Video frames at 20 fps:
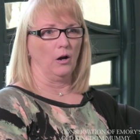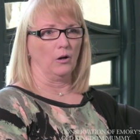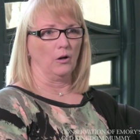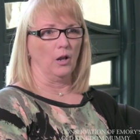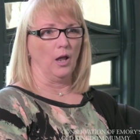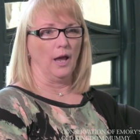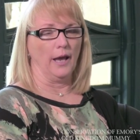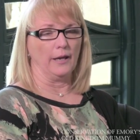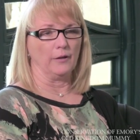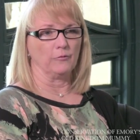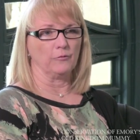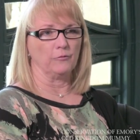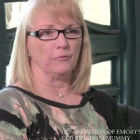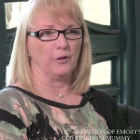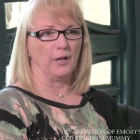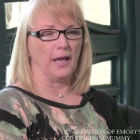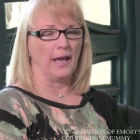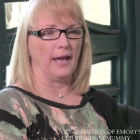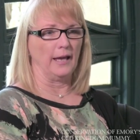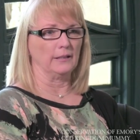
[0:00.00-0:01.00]
are lying
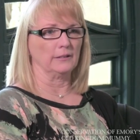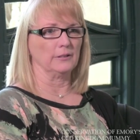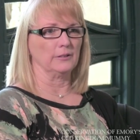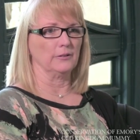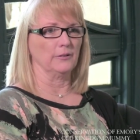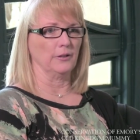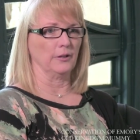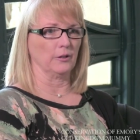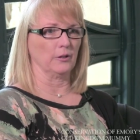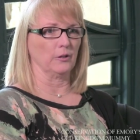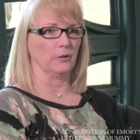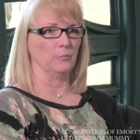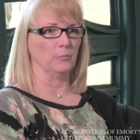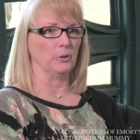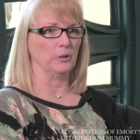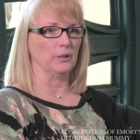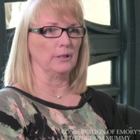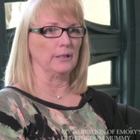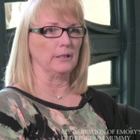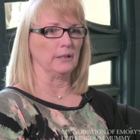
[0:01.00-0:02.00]
flat, they're
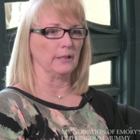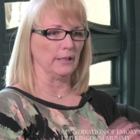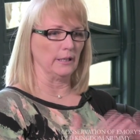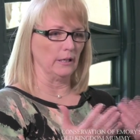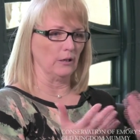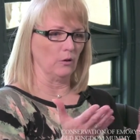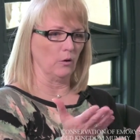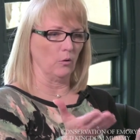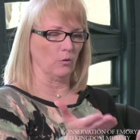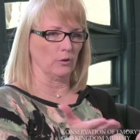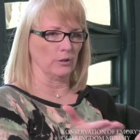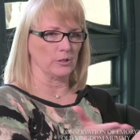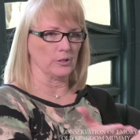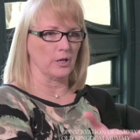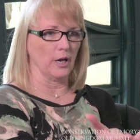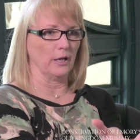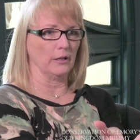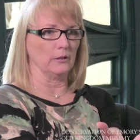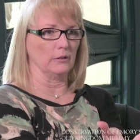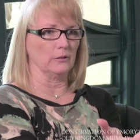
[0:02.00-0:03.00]
completely
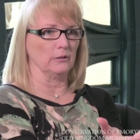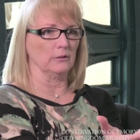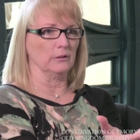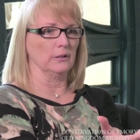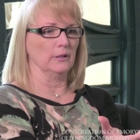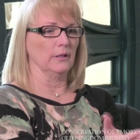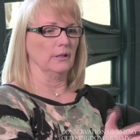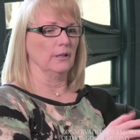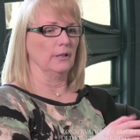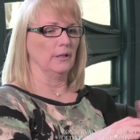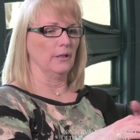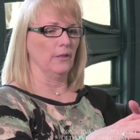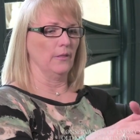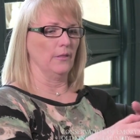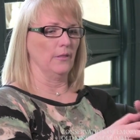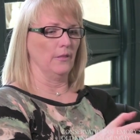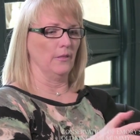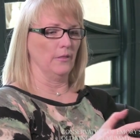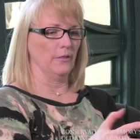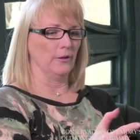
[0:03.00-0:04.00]
horizontal,
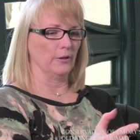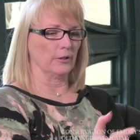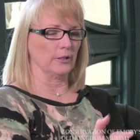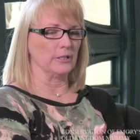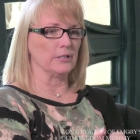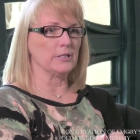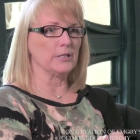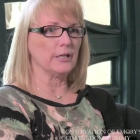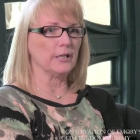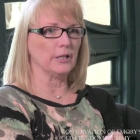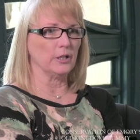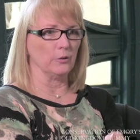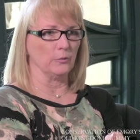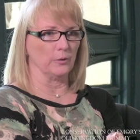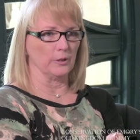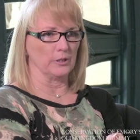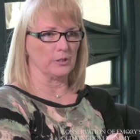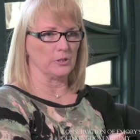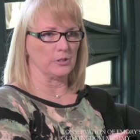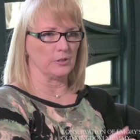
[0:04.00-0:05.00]
they're
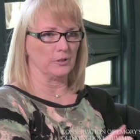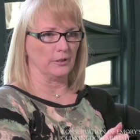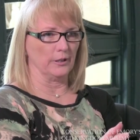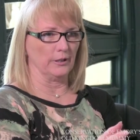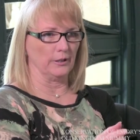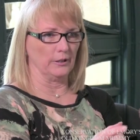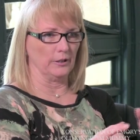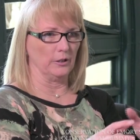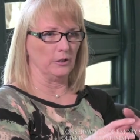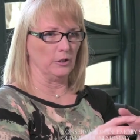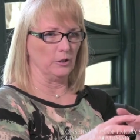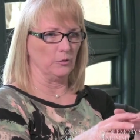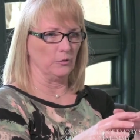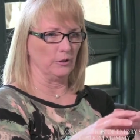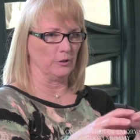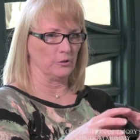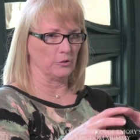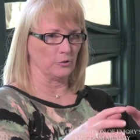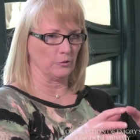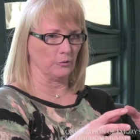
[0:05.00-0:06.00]
contiguous.
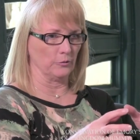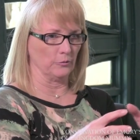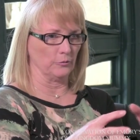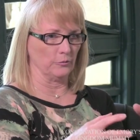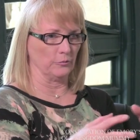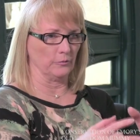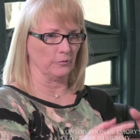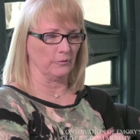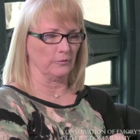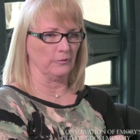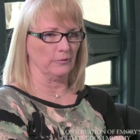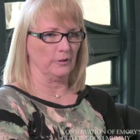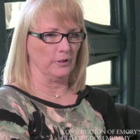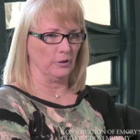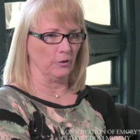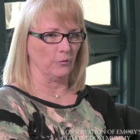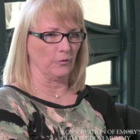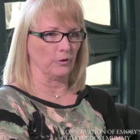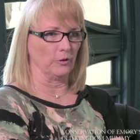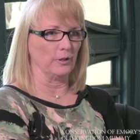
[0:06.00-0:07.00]
You can sort of,
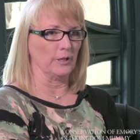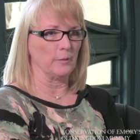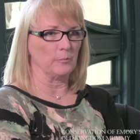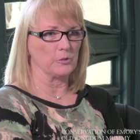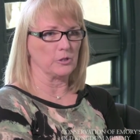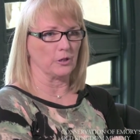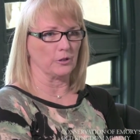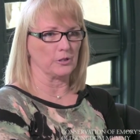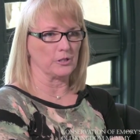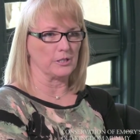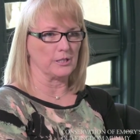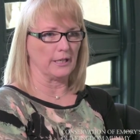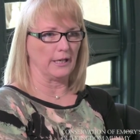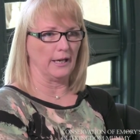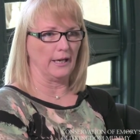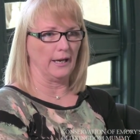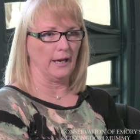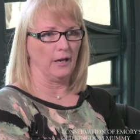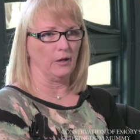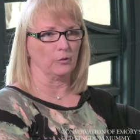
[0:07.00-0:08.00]
you know, their limbs aren't
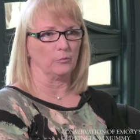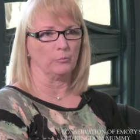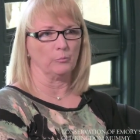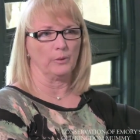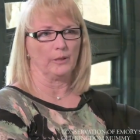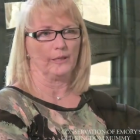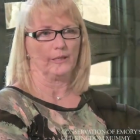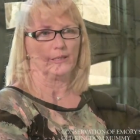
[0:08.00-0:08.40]
sticking out.